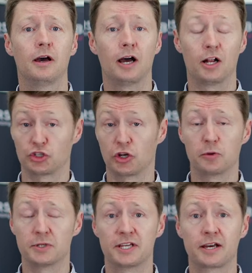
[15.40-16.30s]
I'll show you
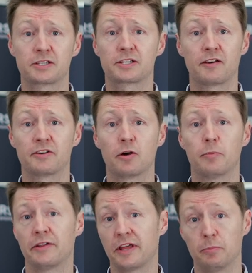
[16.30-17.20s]
attacks carried out
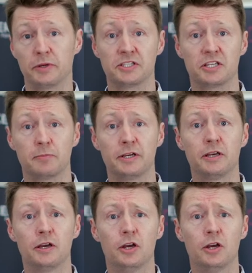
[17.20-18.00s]
by the LPCB